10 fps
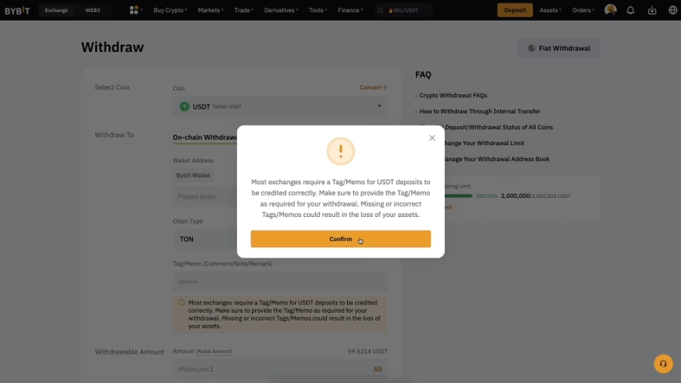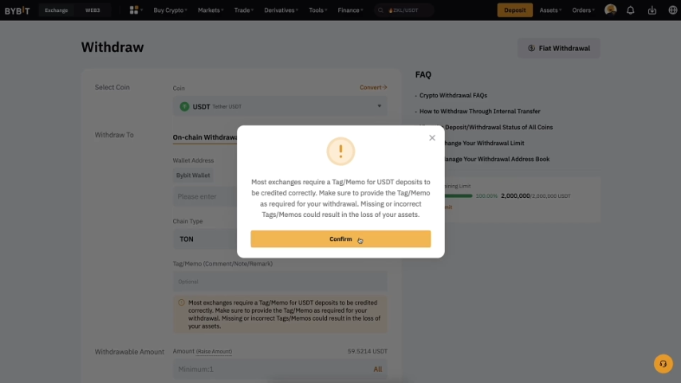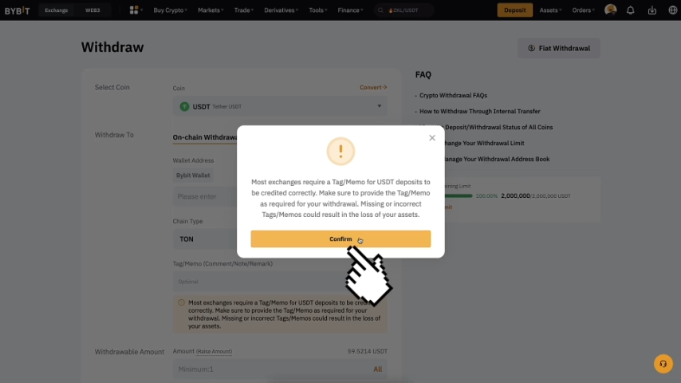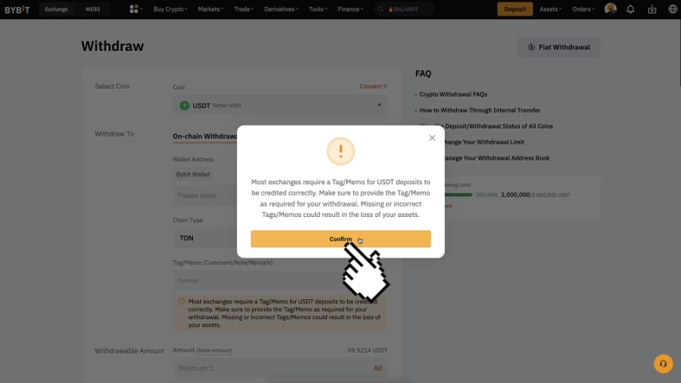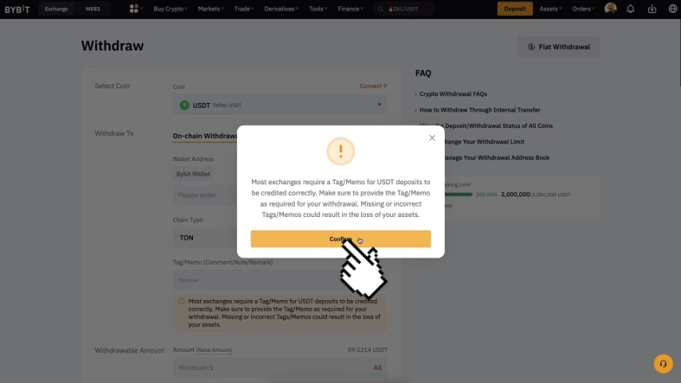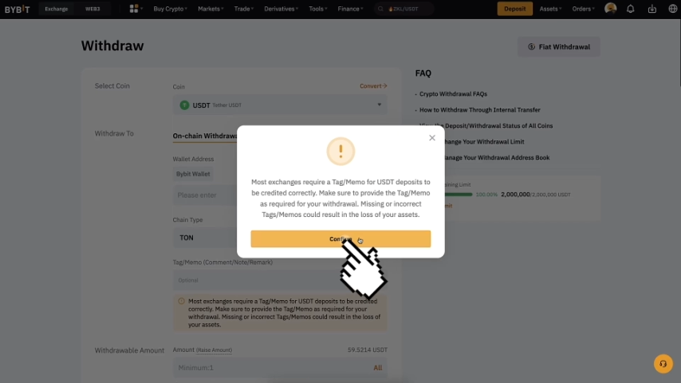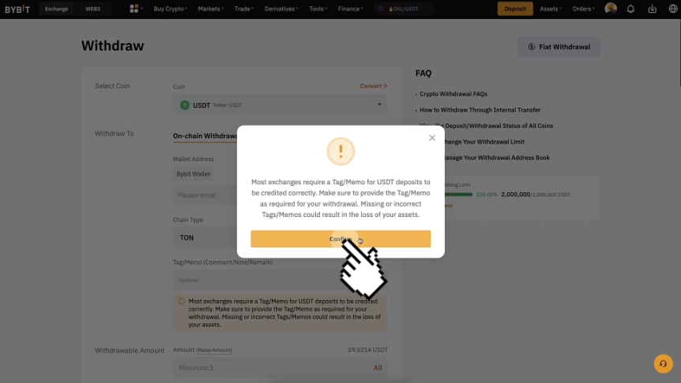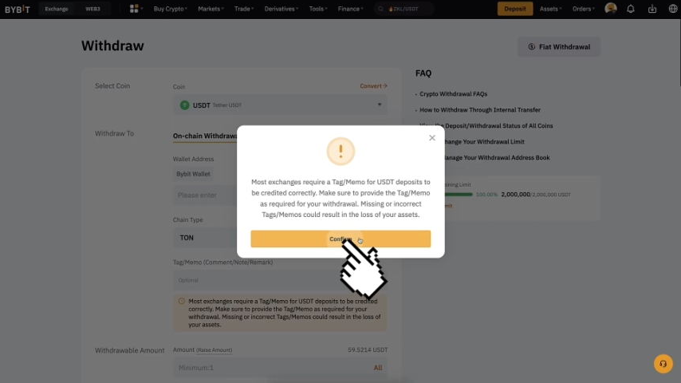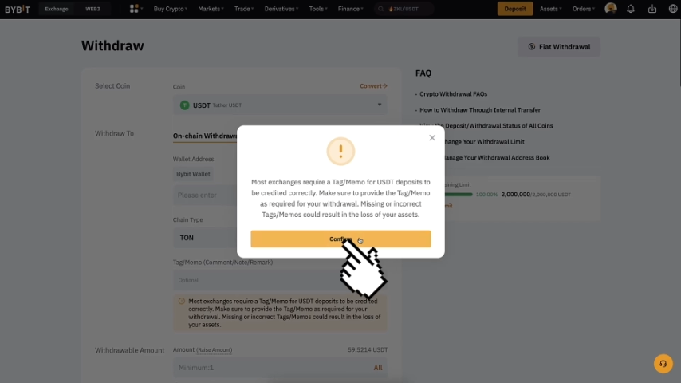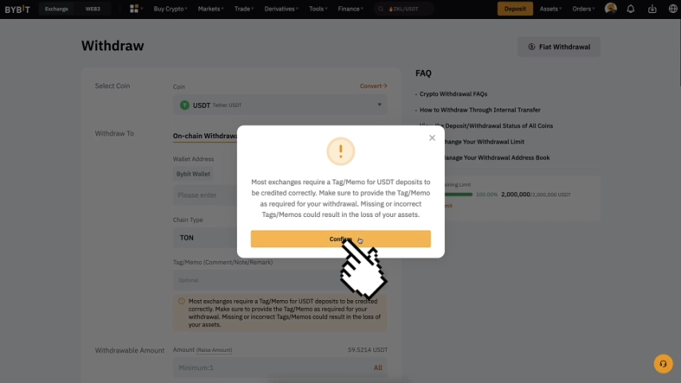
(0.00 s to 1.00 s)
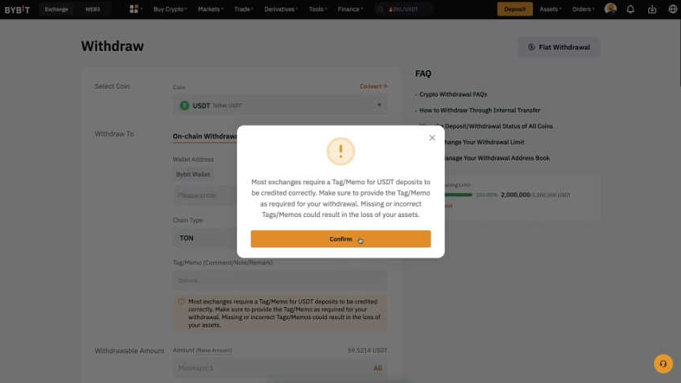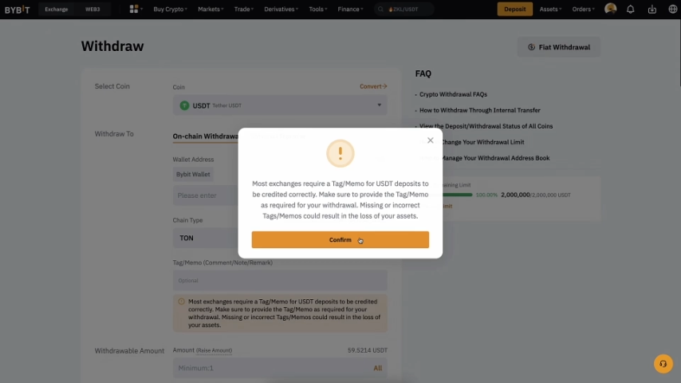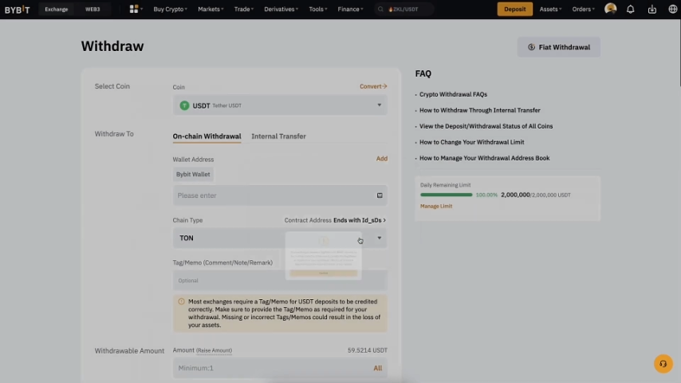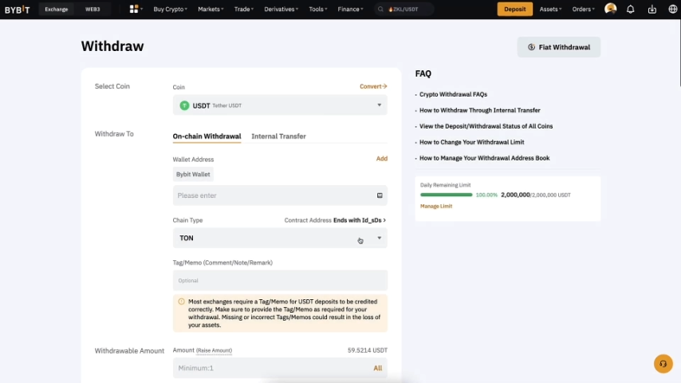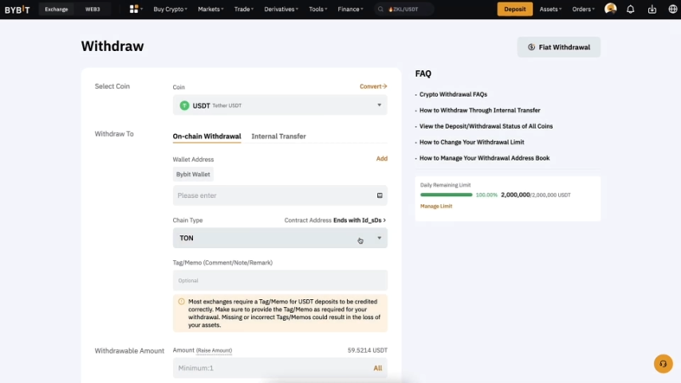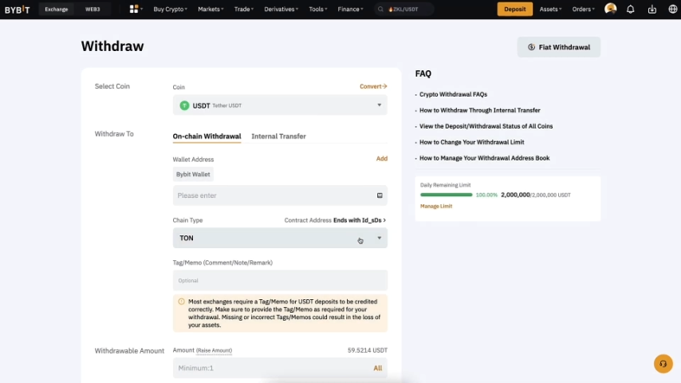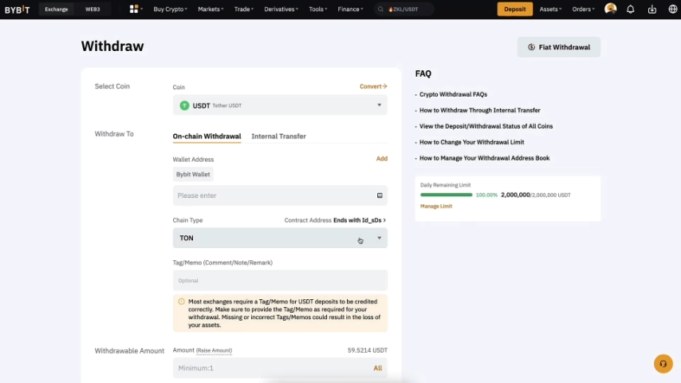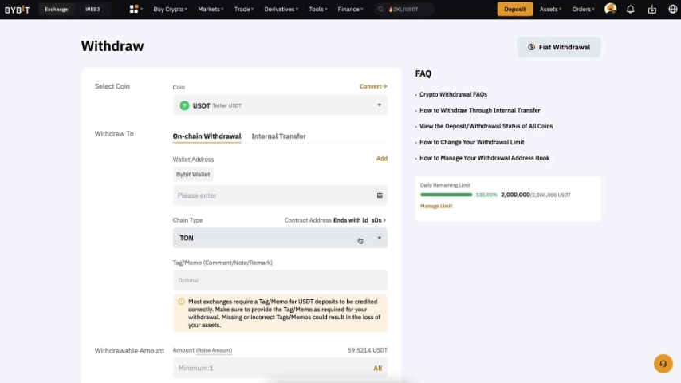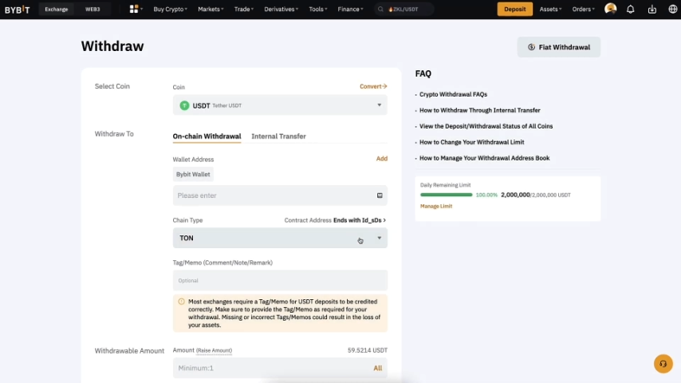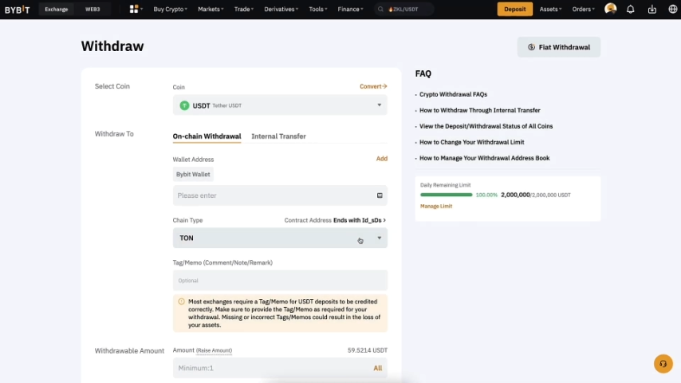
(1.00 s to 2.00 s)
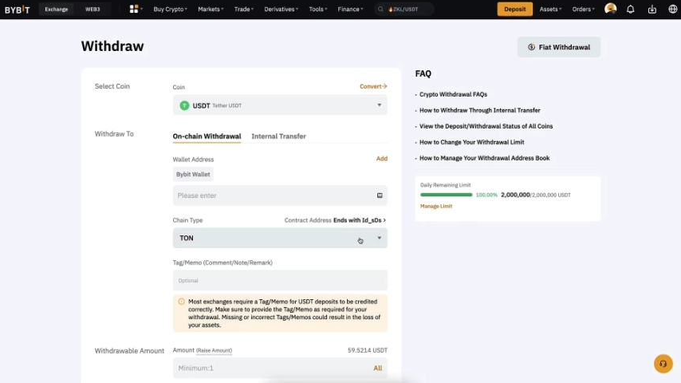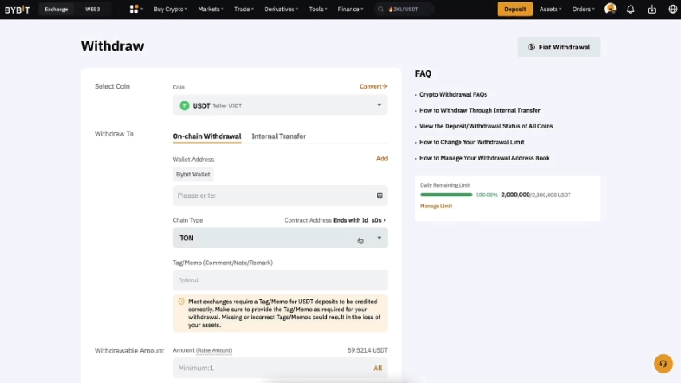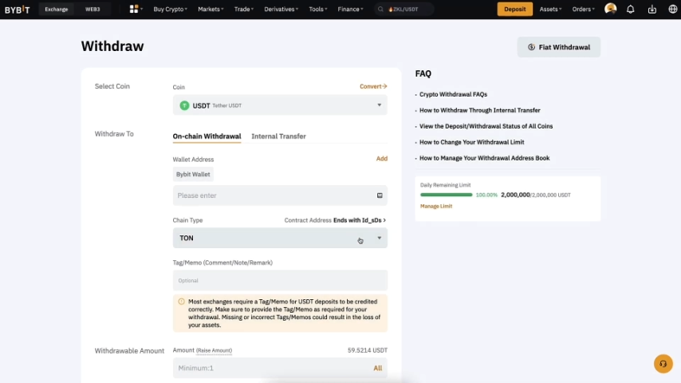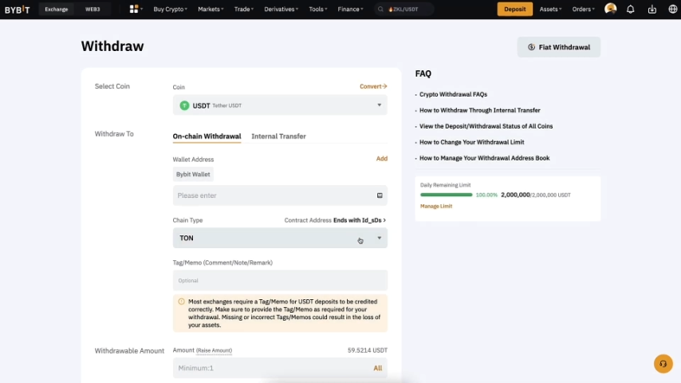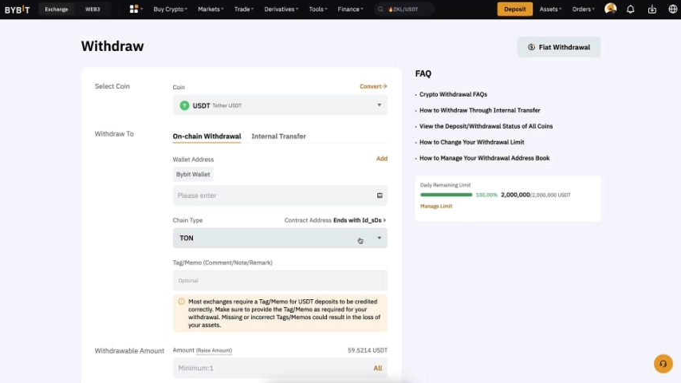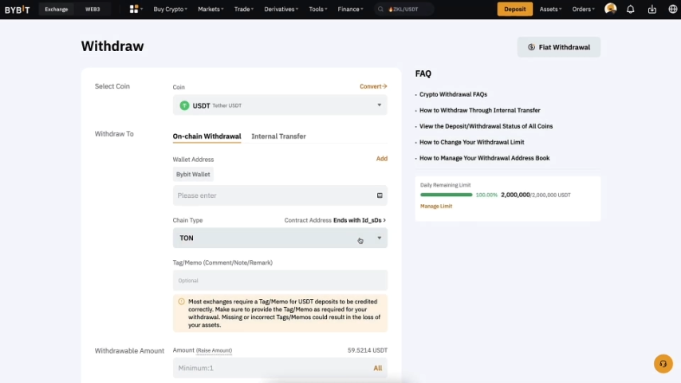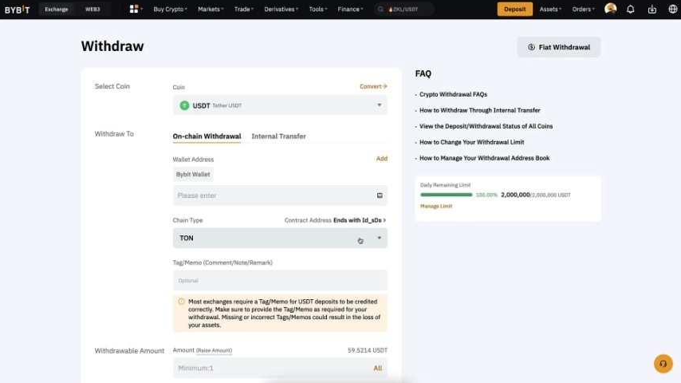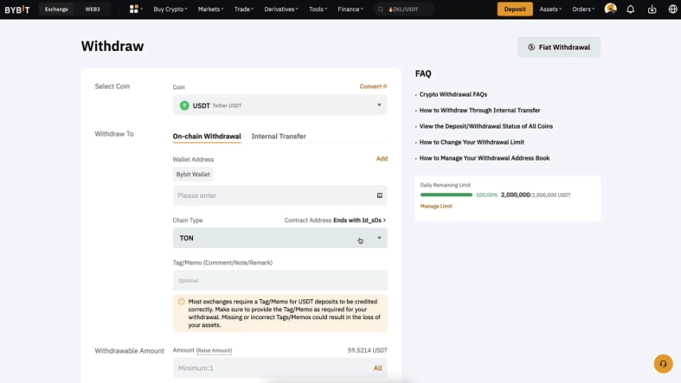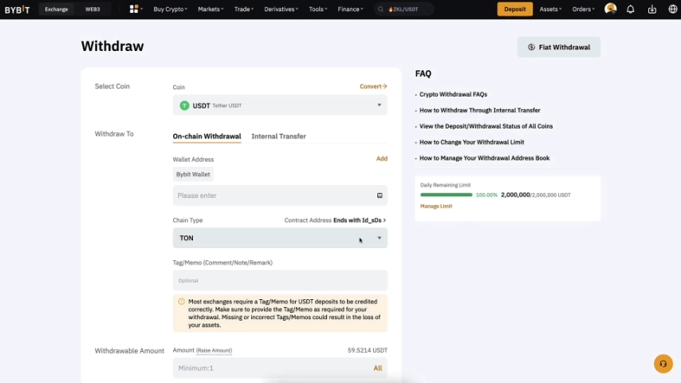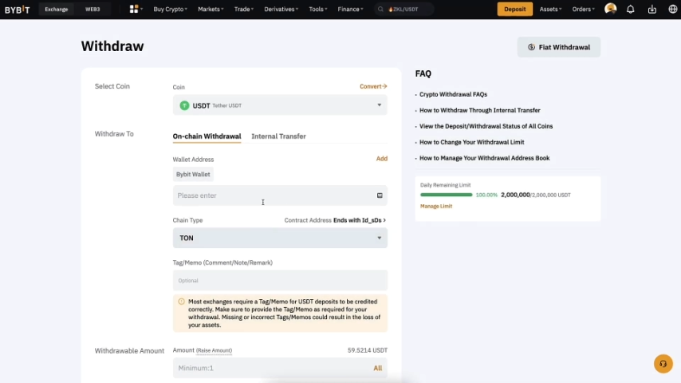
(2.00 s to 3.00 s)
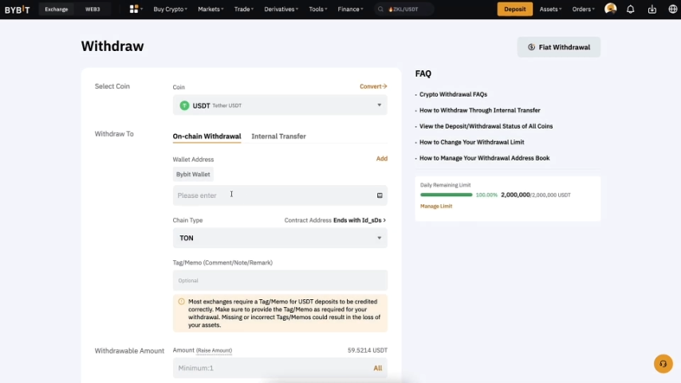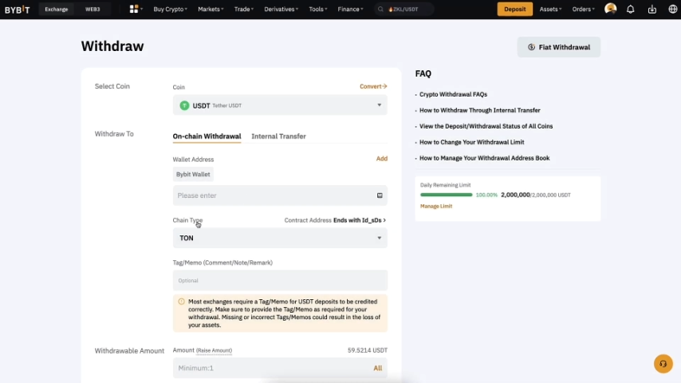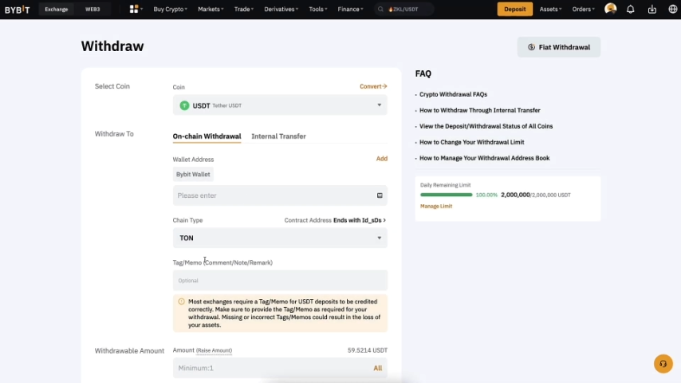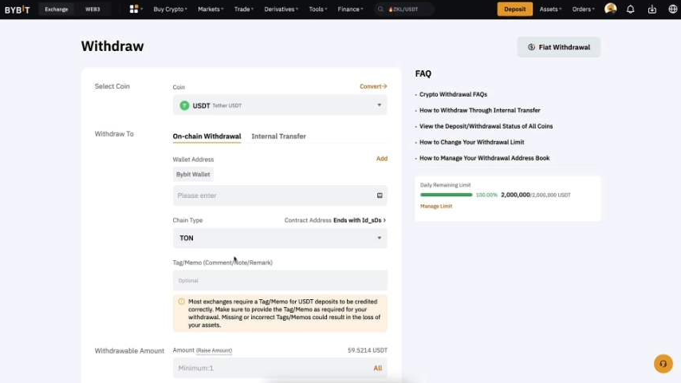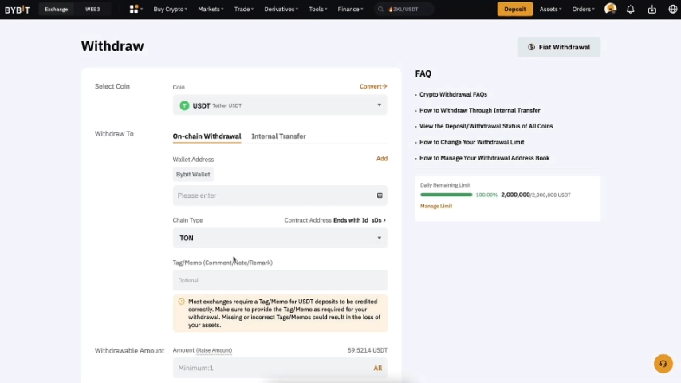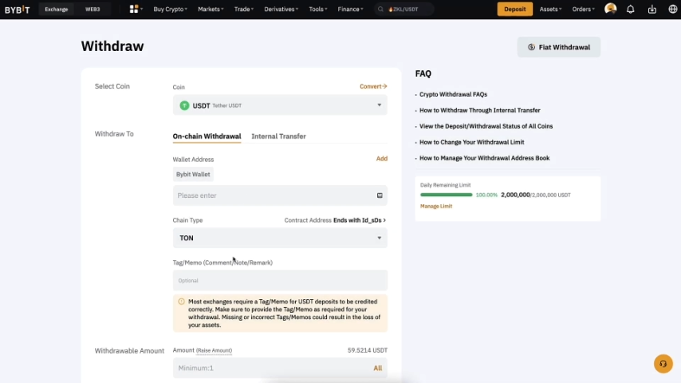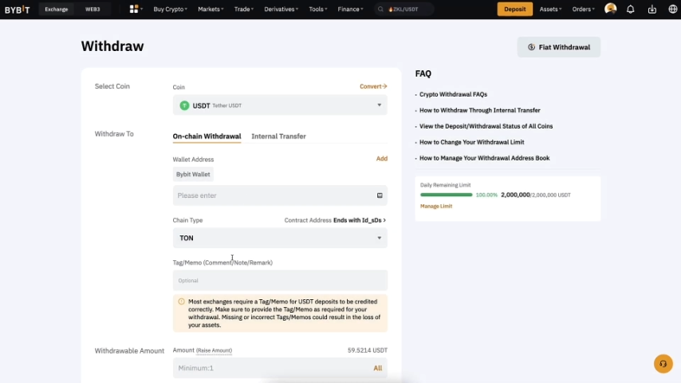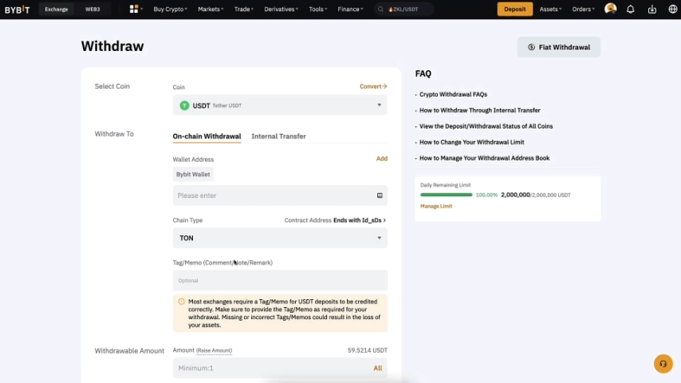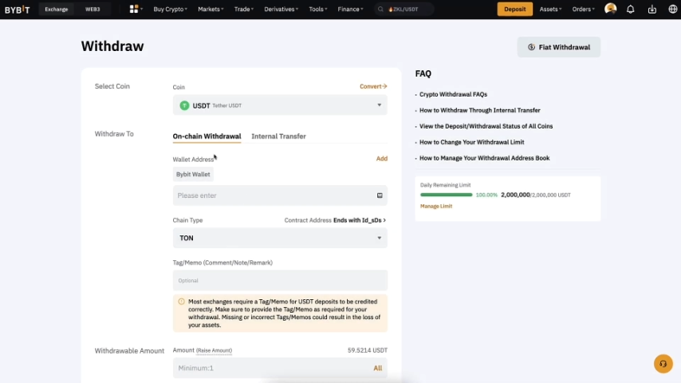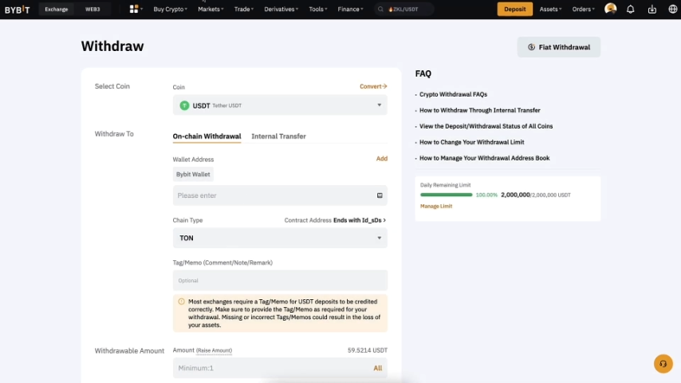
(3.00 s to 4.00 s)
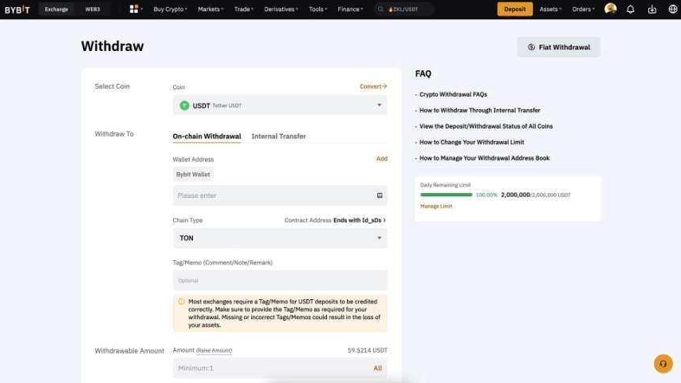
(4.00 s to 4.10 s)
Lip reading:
No face is visible, so there are no lips to read.